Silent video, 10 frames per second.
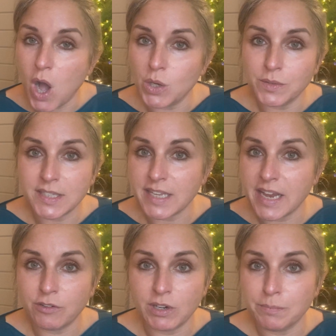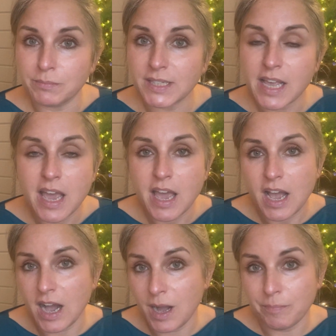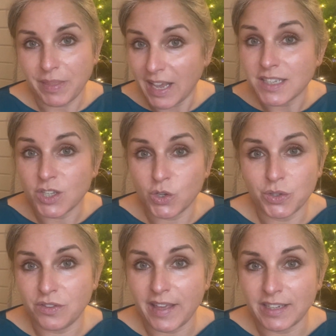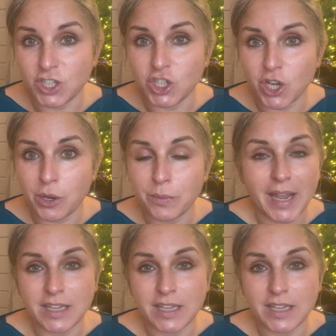own serums is a good thing to do.